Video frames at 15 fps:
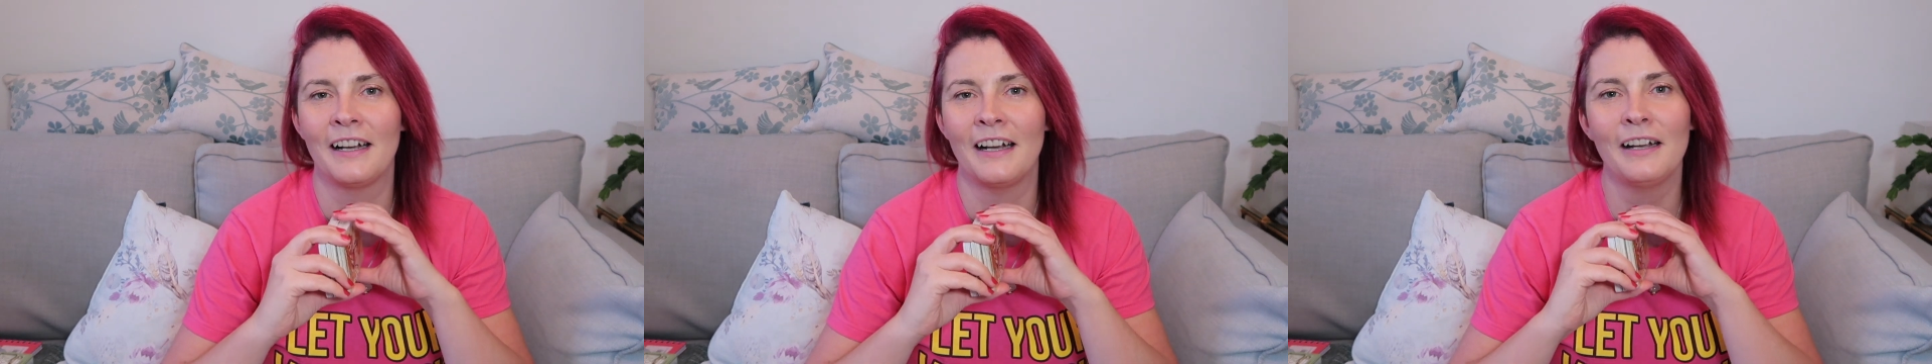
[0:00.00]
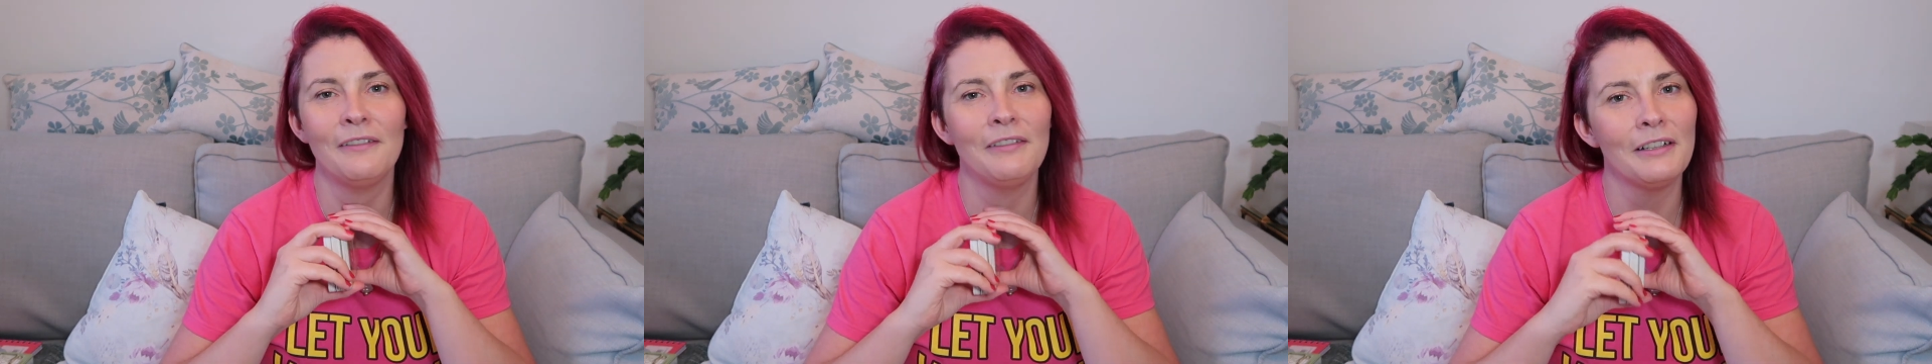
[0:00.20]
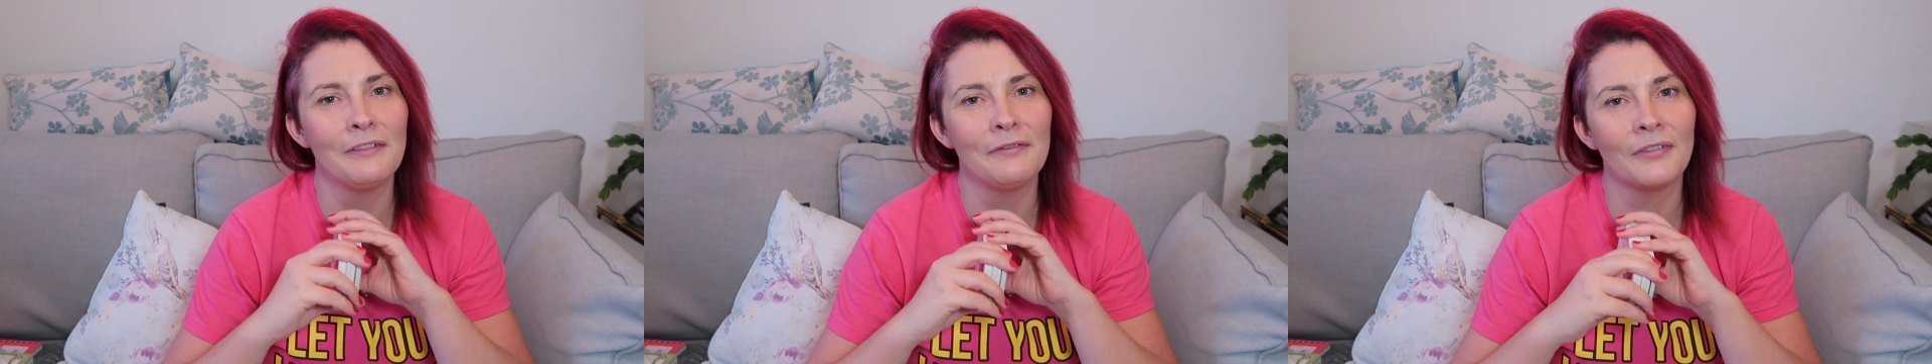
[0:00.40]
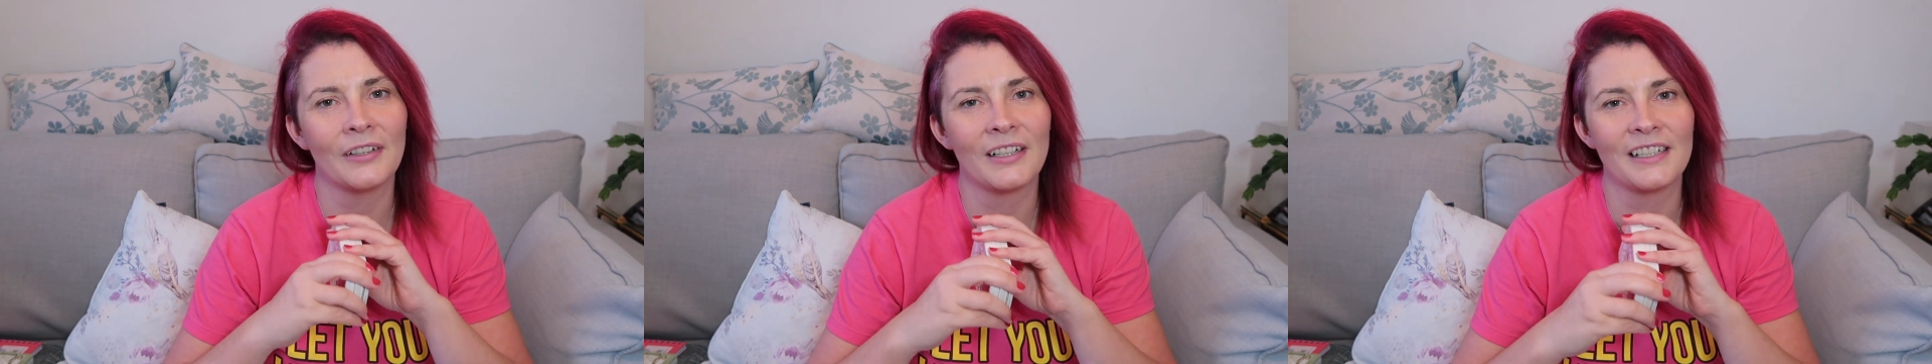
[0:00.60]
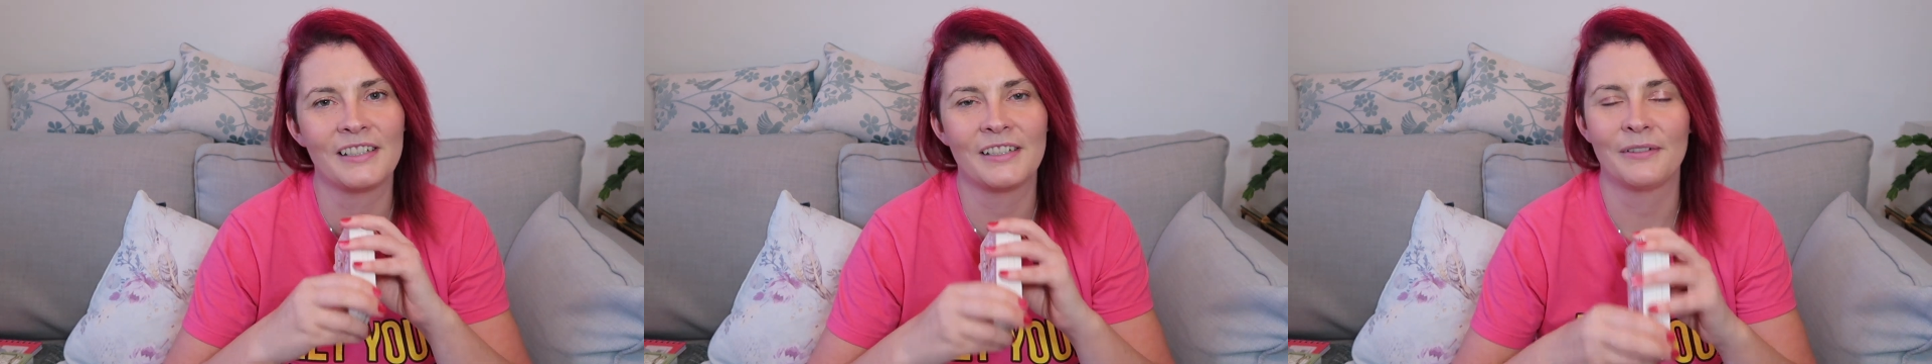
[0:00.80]
hopefully
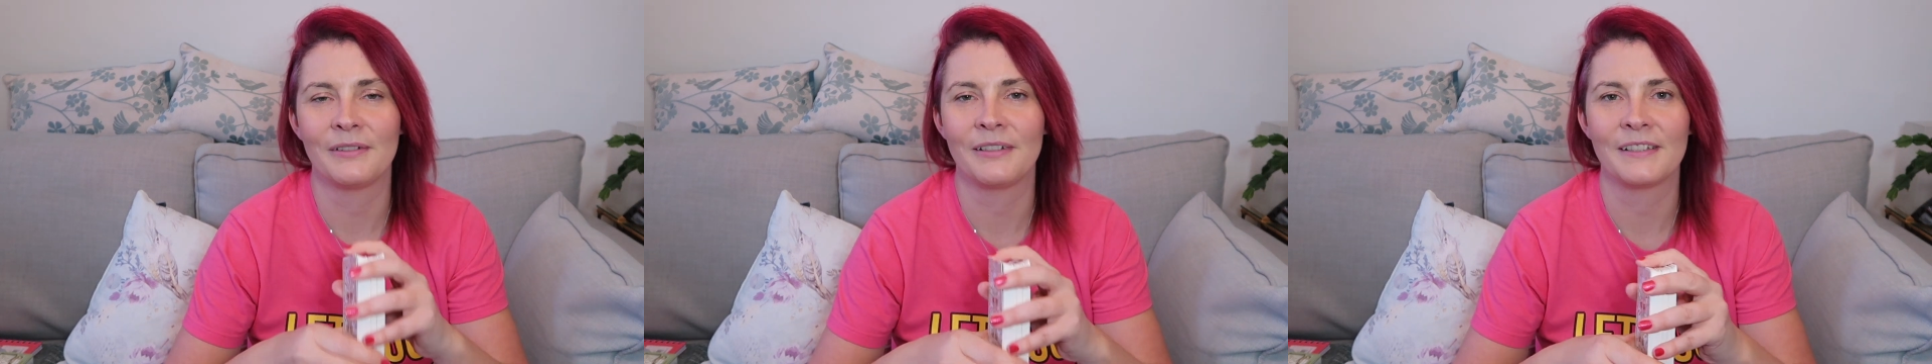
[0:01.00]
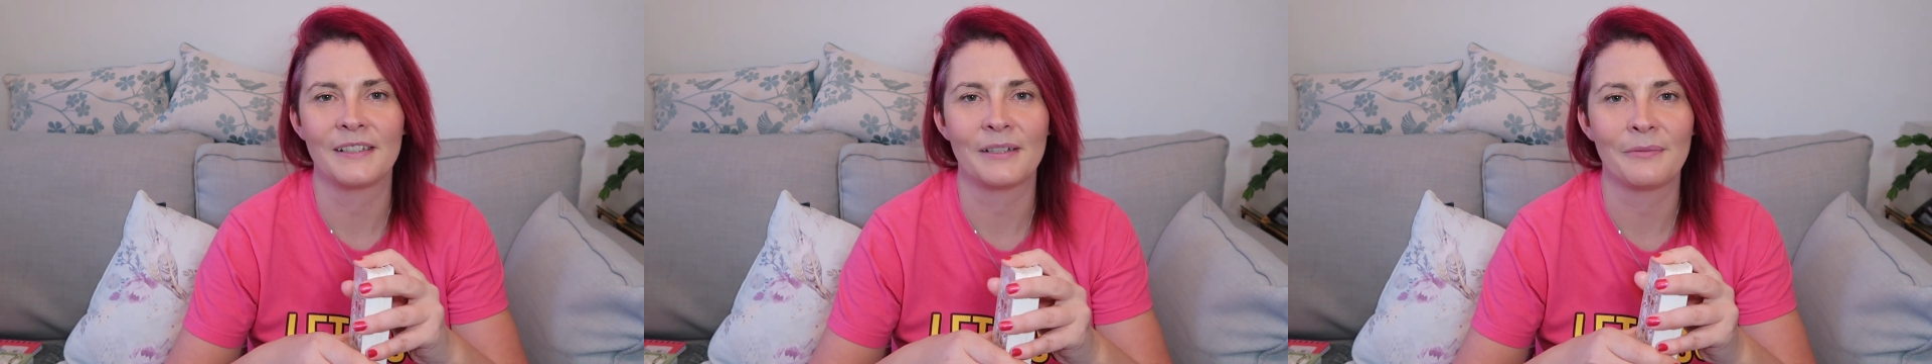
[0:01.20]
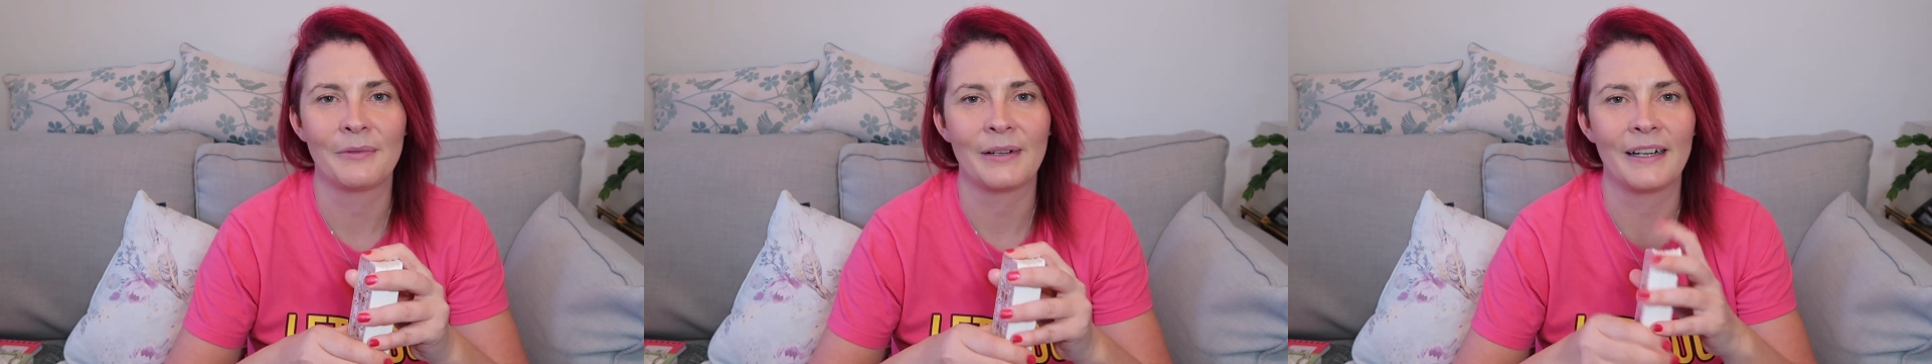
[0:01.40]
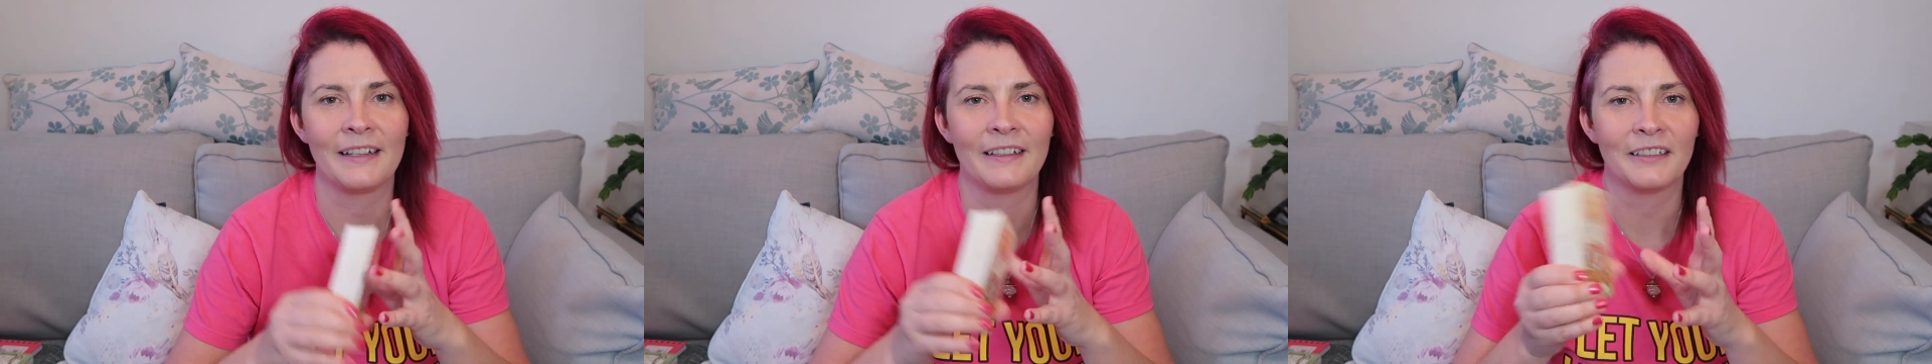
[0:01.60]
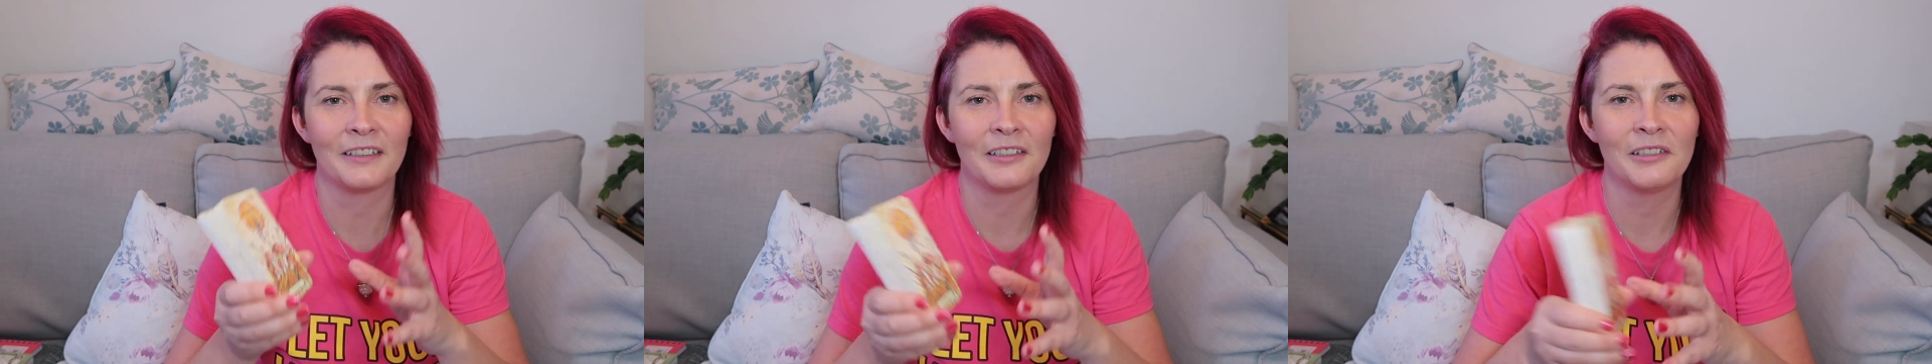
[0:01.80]
advise you in some way
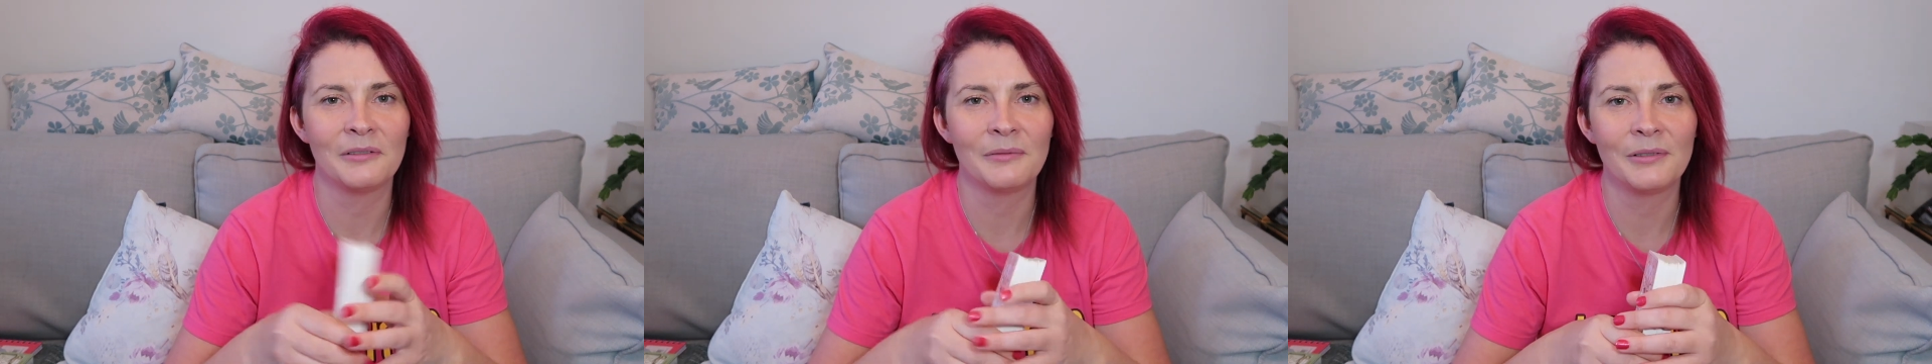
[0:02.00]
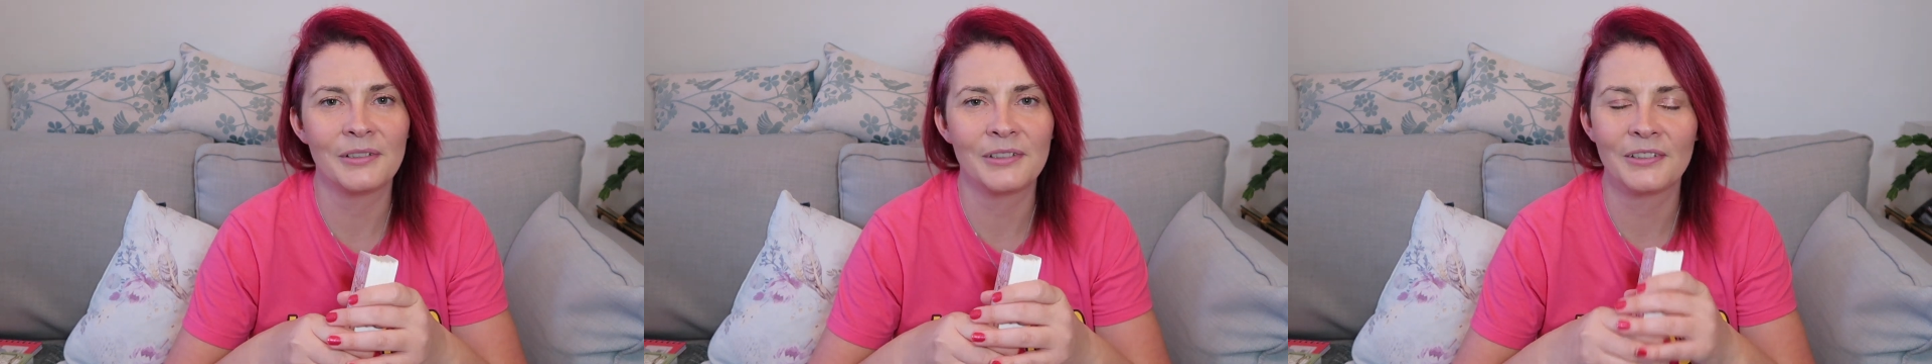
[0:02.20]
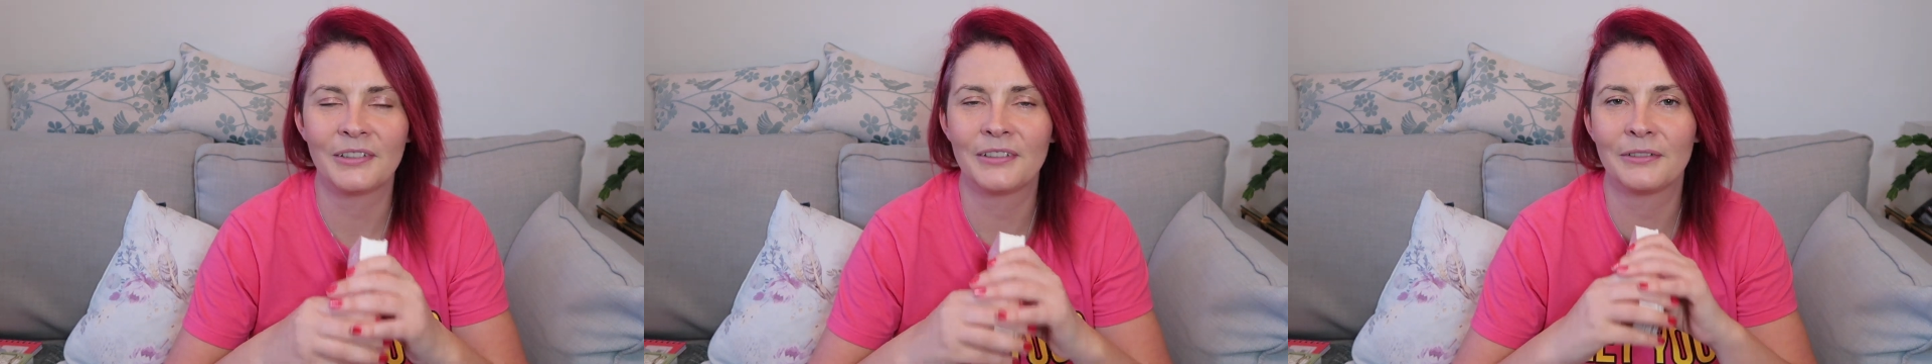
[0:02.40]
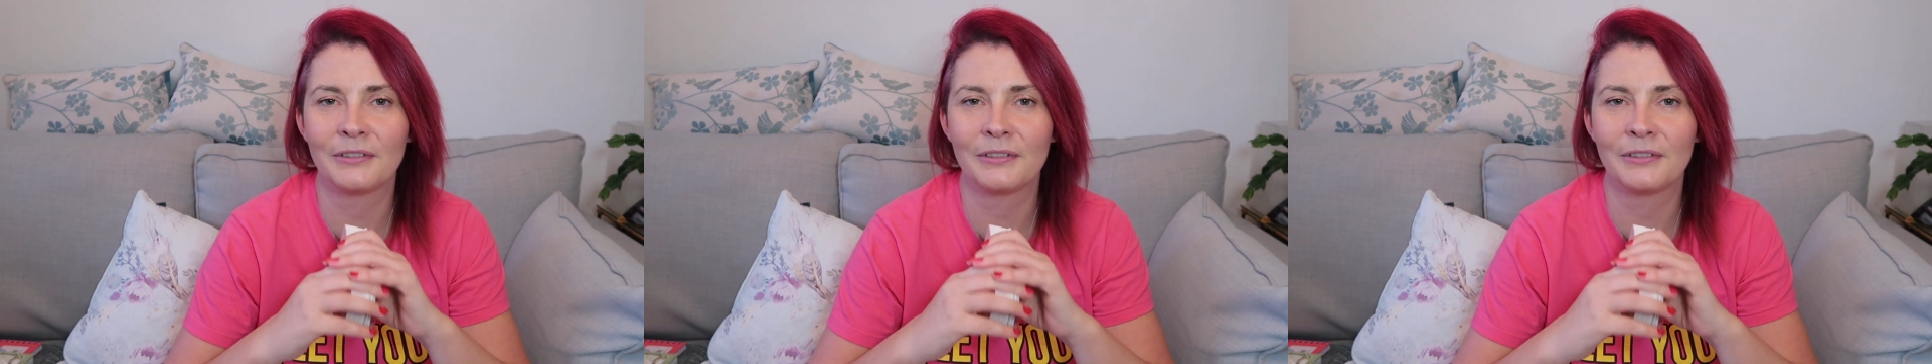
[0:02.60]
in the comment box because